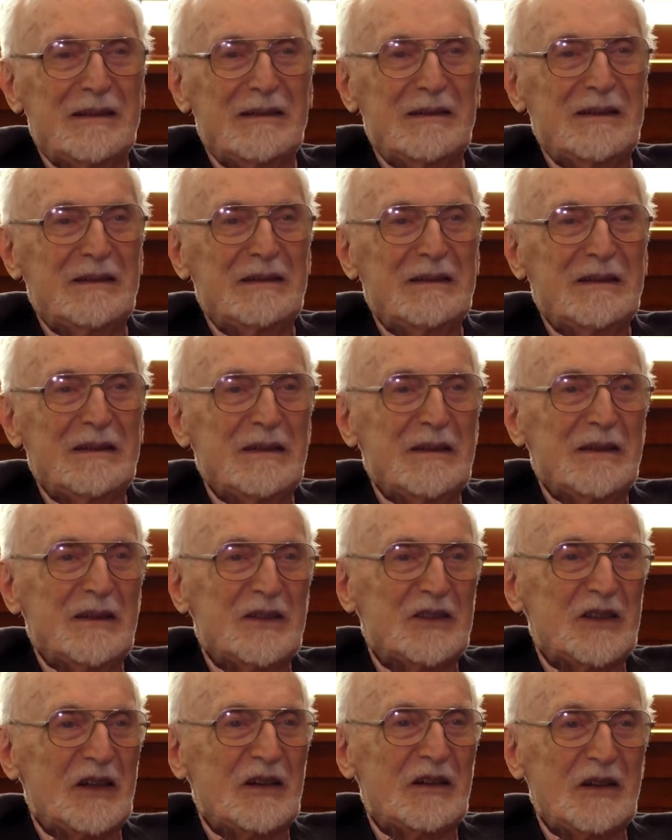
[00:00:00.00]
uh,
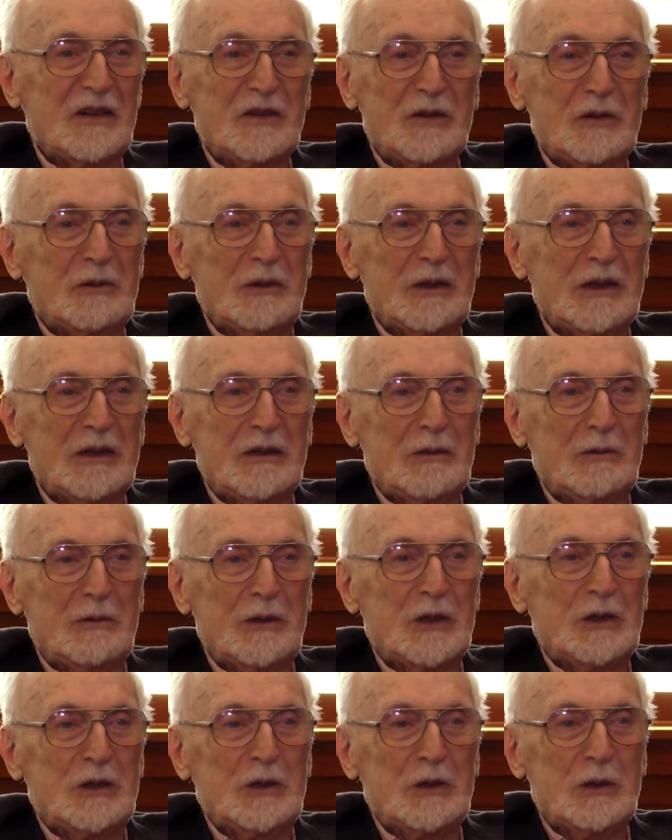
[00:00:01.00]
start asking, where,
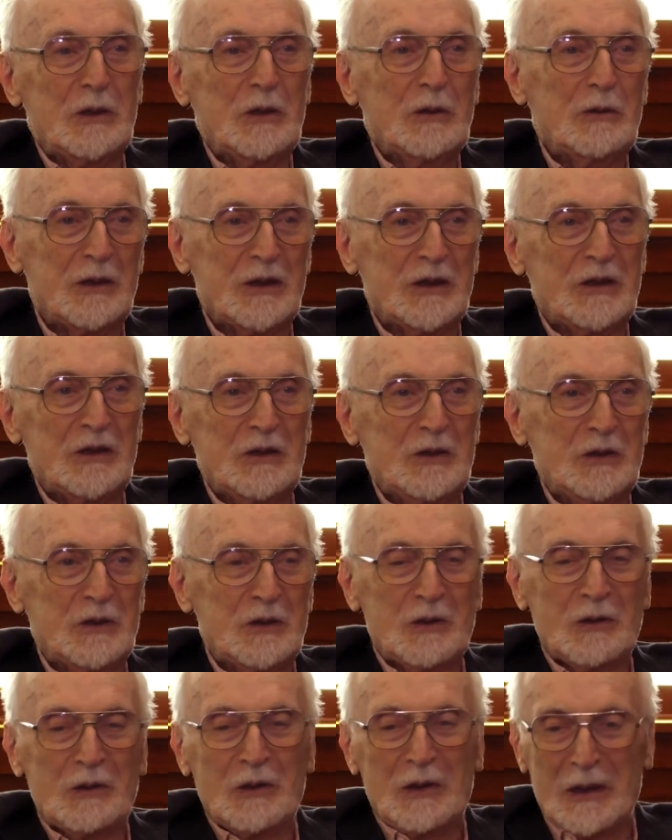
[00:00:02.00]
where, do you, where did
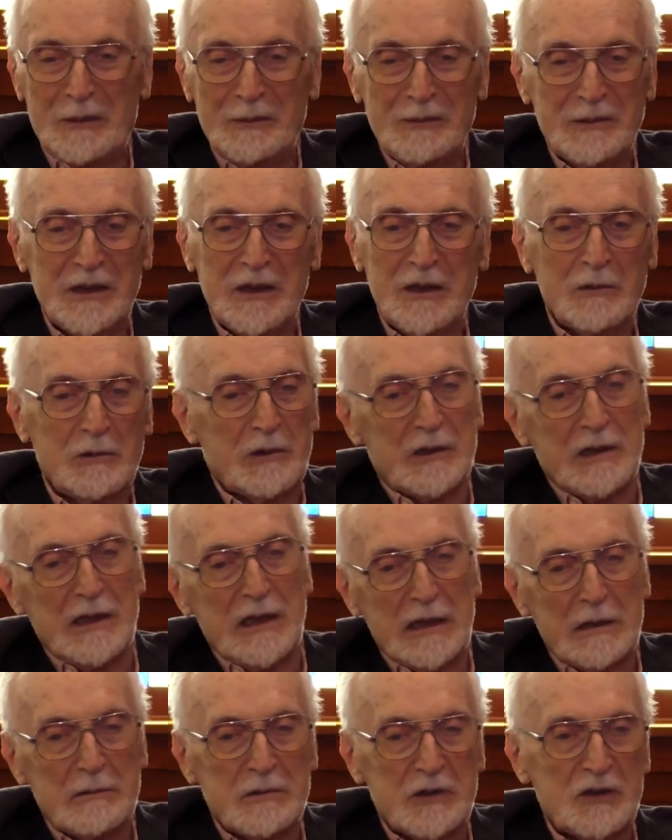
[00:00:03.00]
you grow up? What
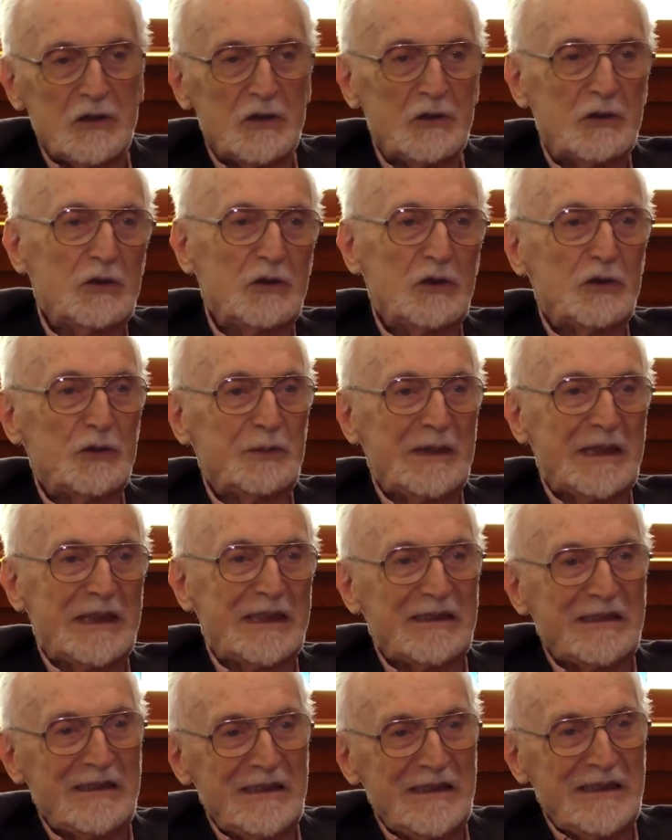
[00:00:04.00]
languages do you
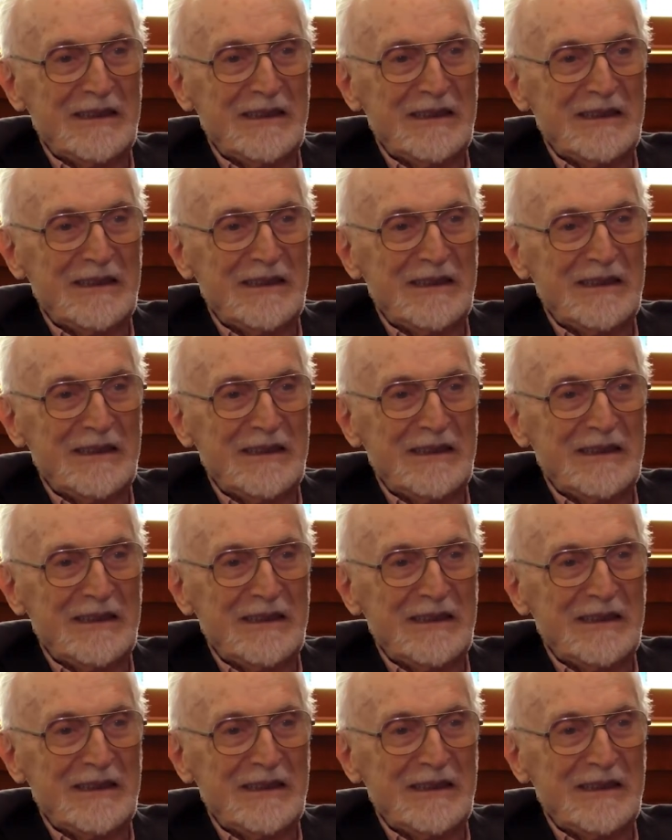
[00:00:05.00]
speak?